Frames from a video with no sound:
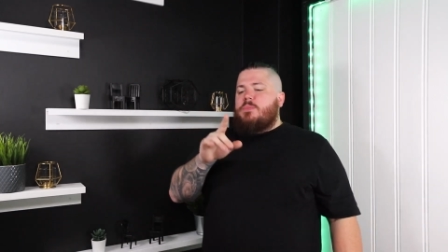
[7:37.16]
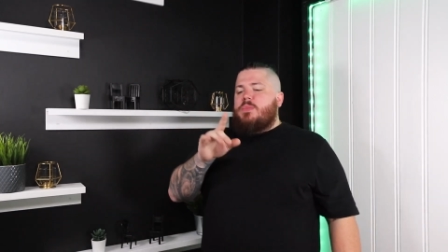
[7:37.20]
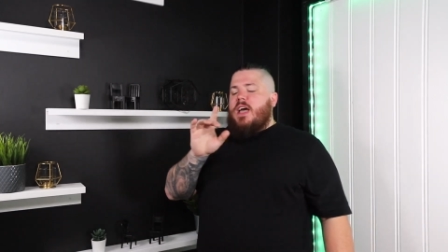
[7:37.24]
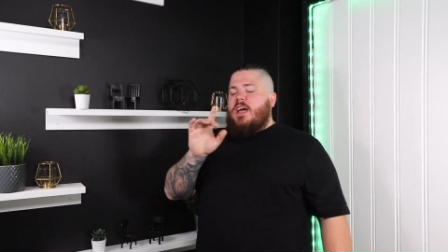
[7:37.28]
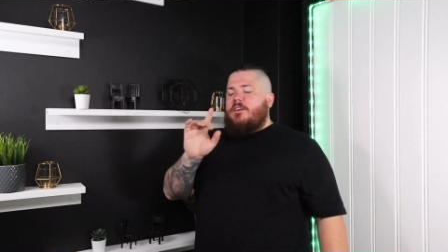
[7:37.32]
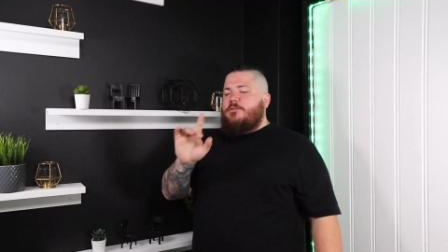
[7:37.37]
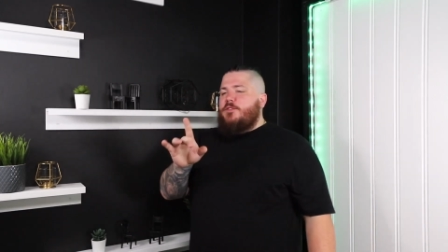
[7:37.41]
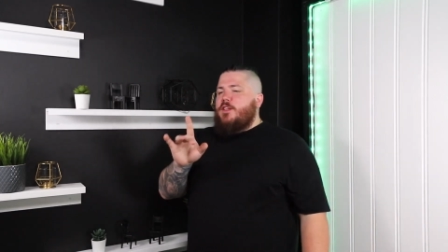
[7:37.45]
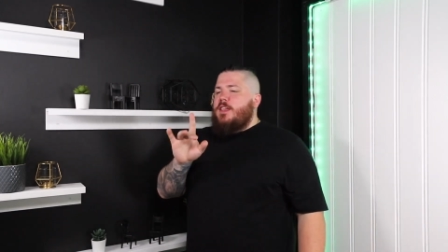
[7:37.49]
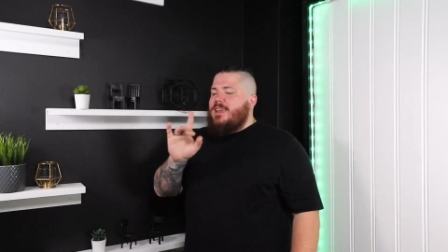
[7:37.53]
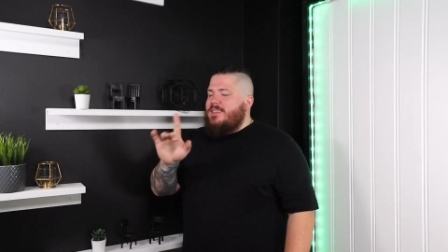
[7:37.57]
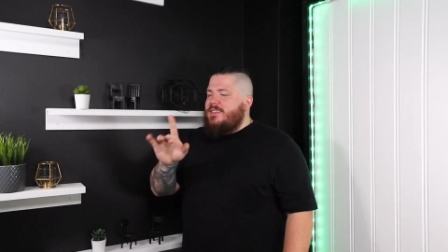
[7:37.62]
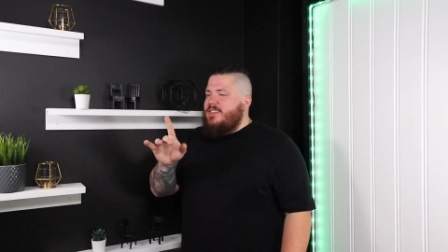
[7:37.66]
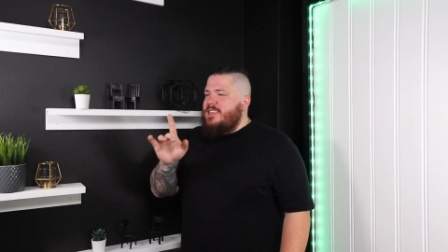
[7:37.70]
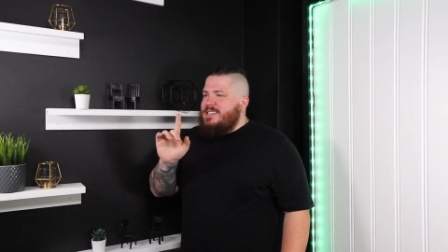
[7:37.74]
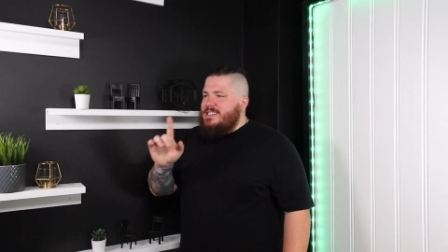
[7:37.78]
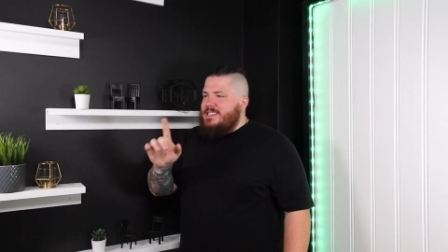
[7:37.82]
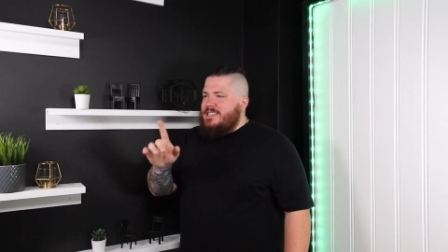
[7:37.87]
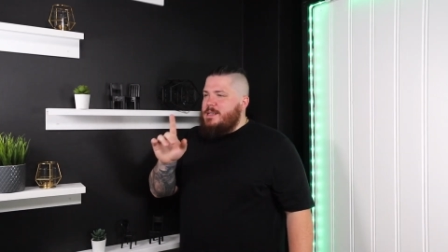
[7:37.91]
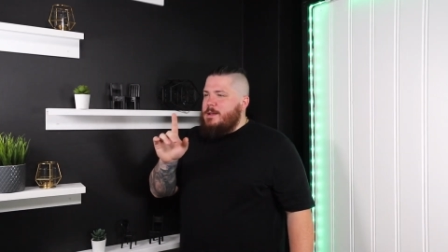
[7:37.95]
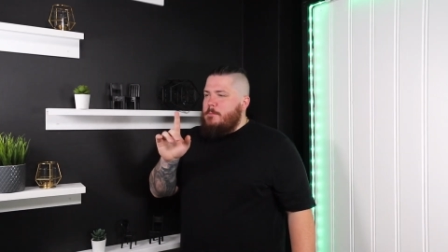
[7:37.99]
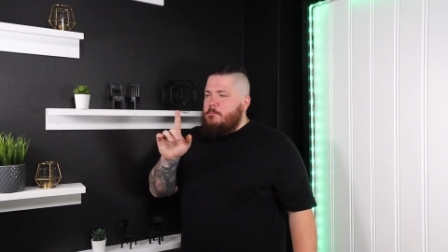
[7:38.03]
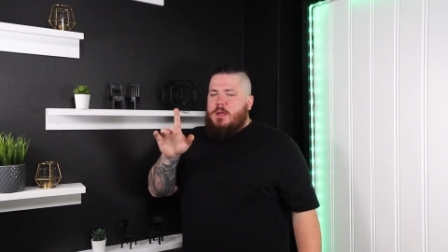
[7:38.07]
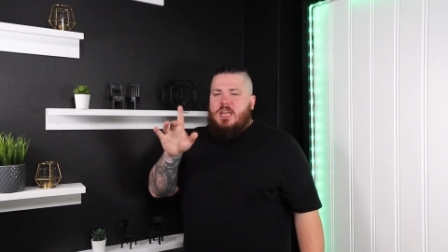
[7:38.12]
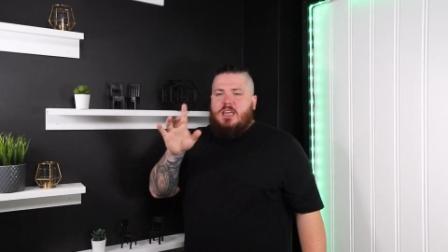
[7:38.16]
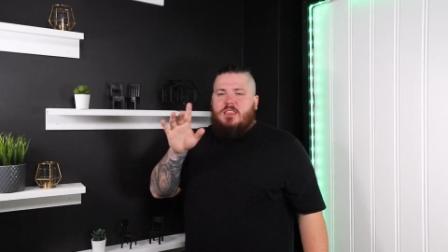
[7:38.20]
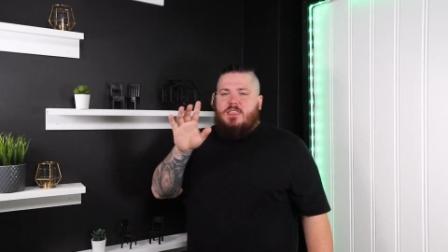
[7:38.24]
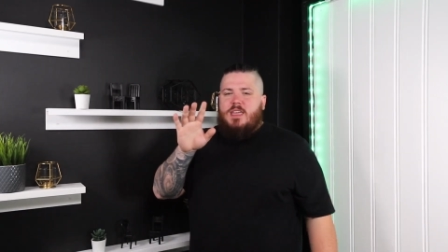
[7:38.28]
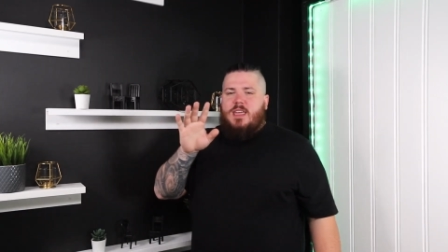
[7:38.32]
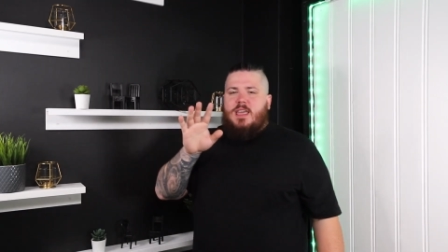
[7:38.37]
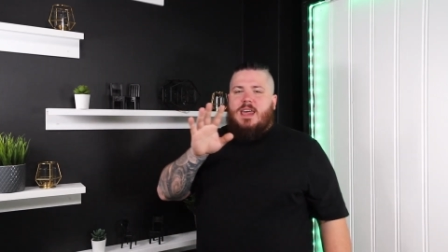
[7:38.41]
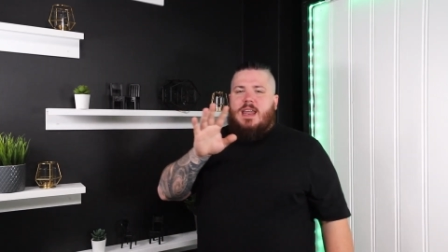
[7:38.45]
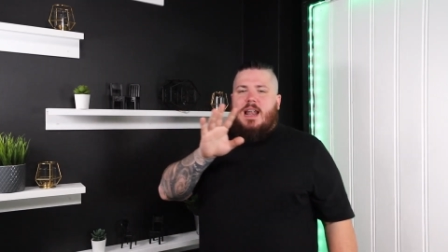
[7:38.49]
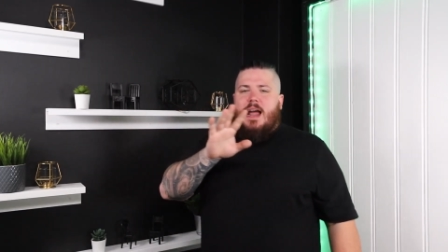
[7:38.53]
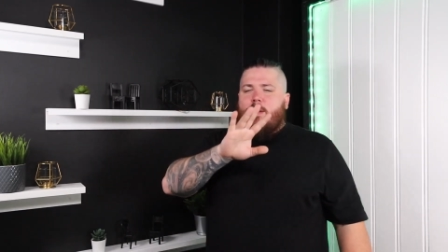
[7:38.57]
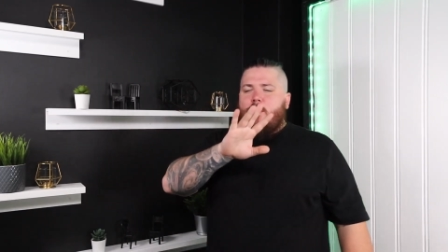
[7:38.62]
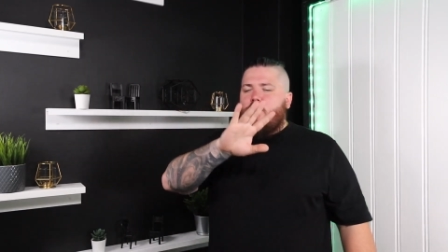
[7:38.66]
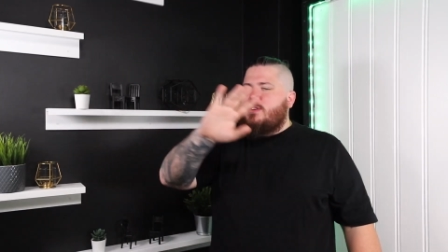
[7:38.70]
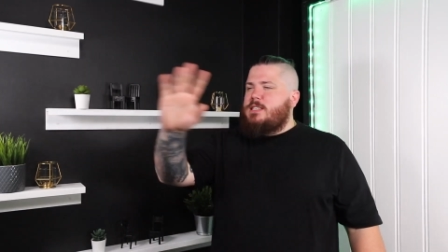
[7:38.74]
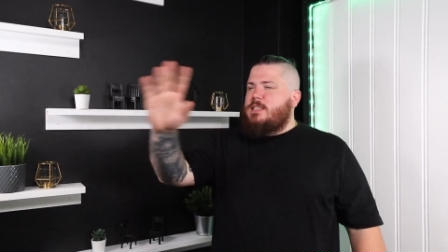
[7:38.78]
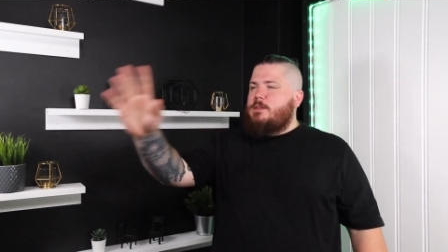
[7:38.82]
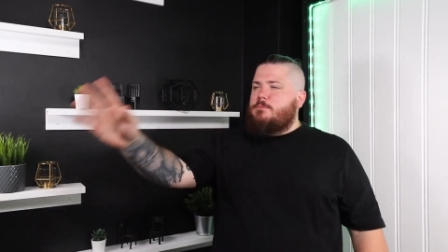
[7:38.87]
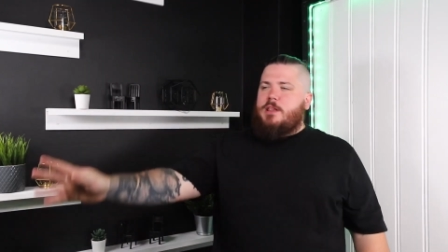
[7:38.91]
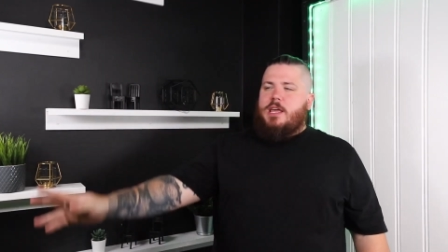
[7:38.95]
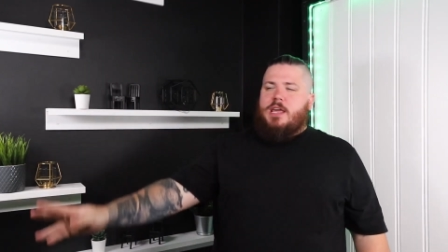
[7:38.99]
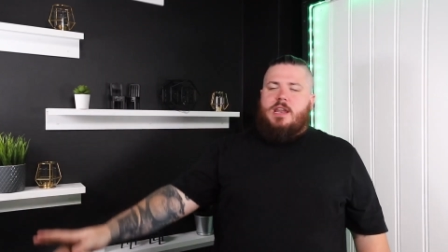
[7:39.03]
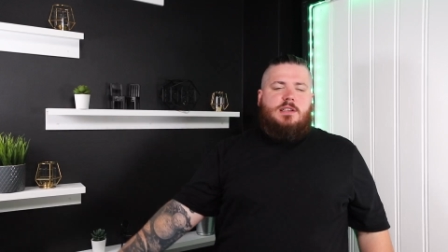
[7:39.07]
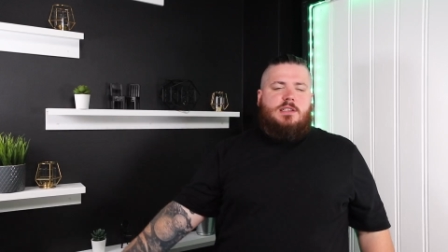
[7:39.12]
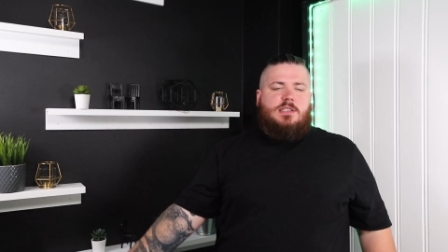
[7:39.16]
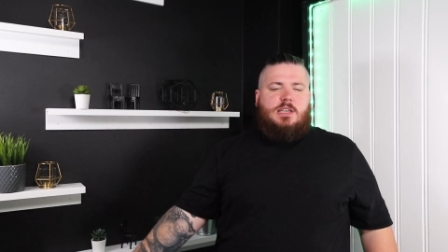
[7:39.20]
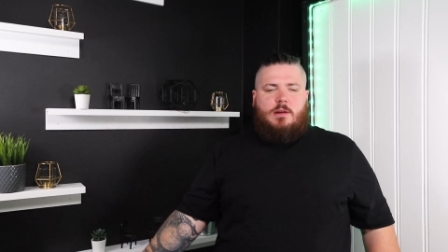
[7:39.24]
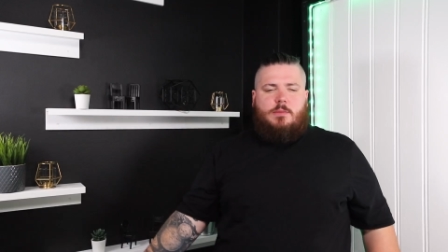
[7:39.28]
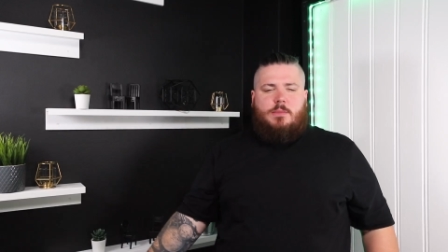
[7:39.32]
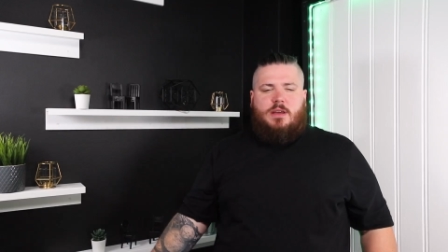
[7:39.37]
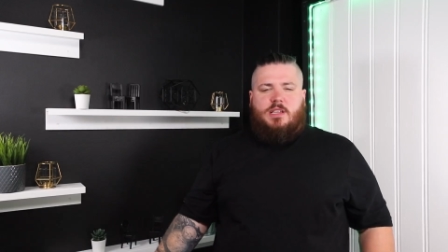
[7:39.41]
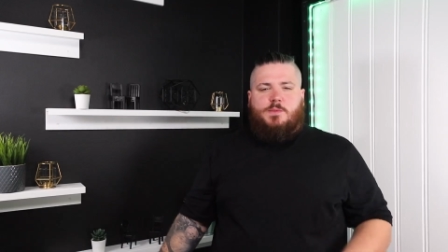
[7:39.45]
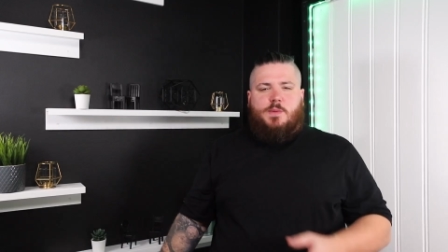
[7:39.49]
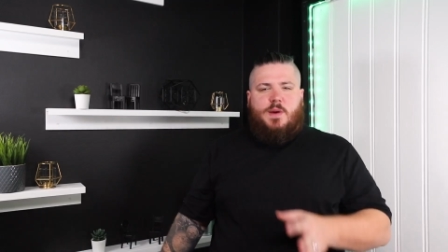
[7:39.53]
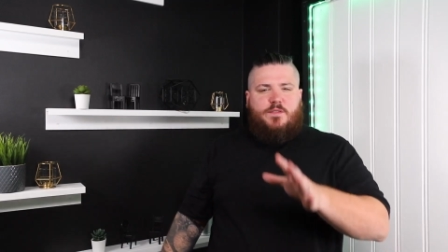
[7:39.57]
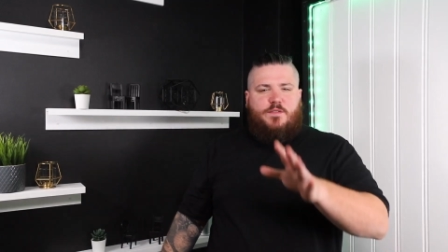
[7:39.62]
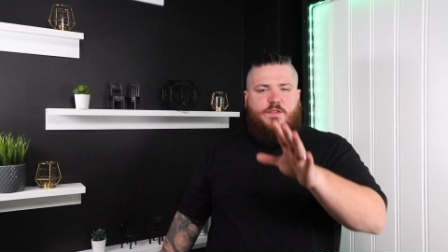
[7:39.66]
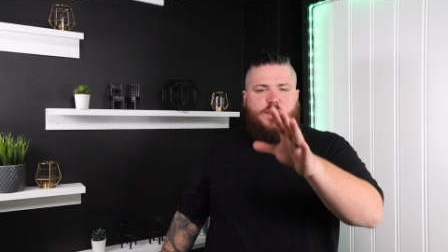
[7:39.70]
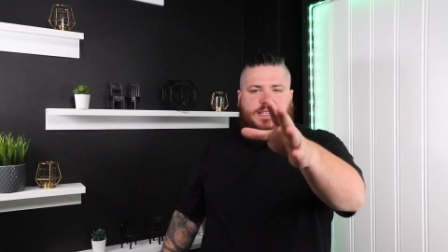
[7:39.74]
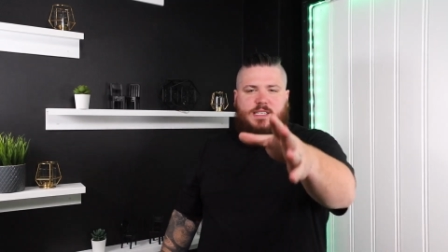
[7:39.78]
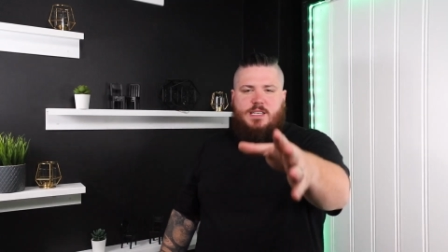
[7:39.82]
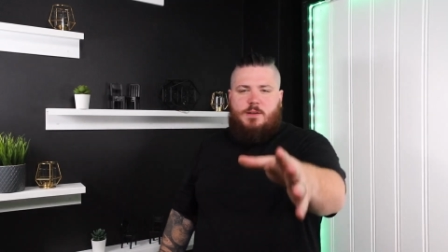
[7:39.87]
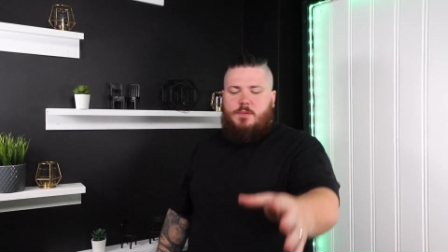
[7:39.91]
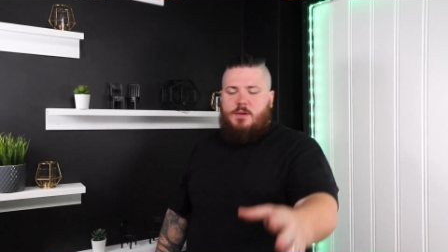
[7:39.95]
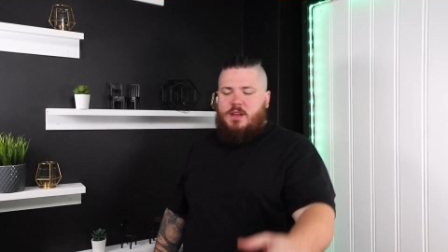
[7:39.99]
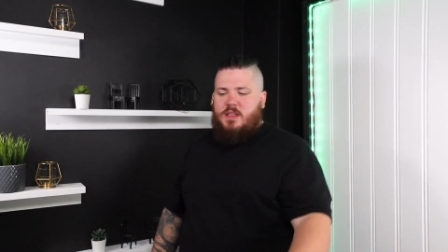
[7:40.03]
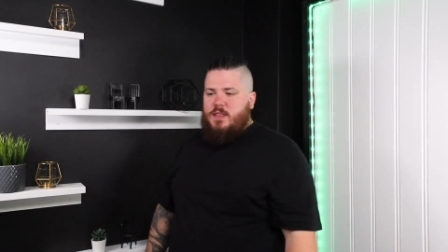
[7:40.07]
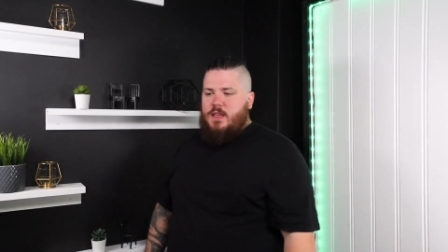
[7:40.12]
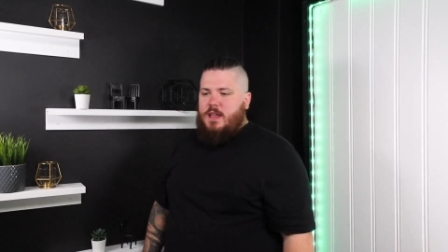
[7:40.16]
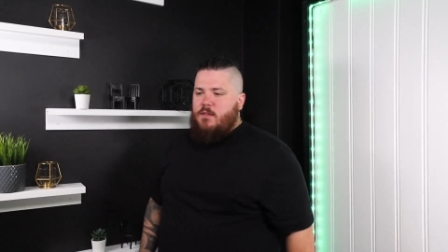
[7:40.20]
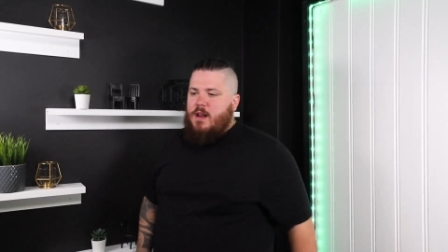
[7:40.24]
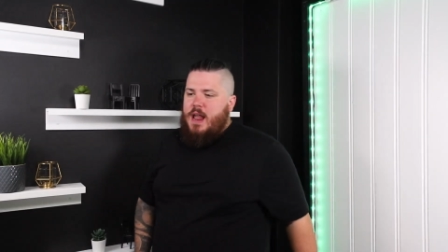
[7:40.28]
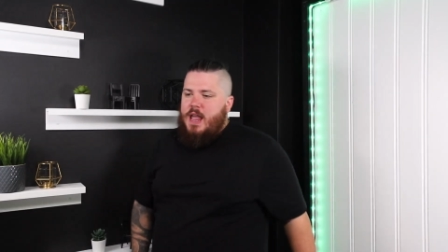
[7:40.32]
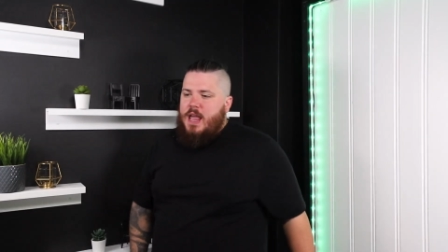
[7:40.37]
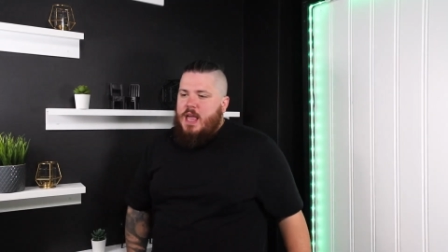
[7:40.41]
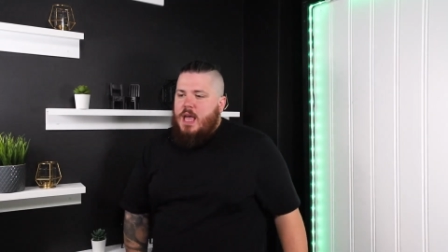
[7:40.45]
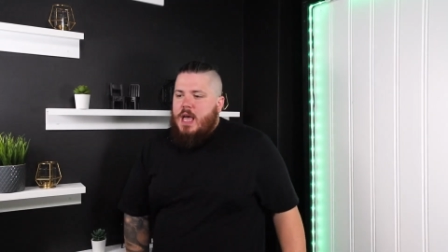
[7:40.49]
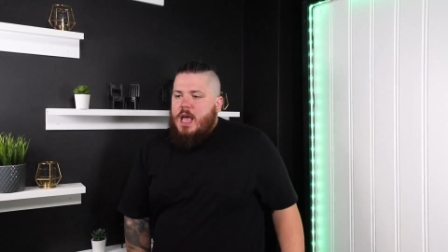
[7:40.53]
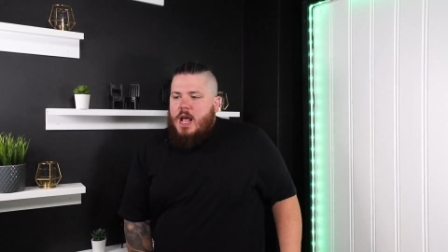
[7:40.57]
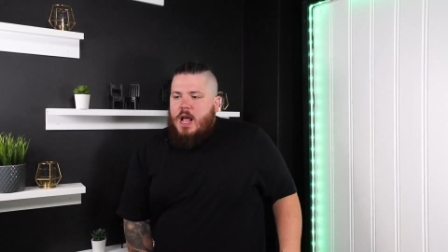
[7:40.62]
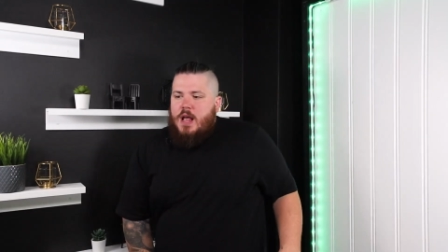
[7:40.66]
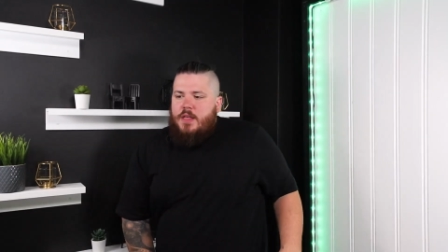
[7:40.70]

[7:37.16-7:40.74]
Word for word: I feel like this is a big thing, and I wasn't planning on talking about this, but I feel like this is a big thing, right?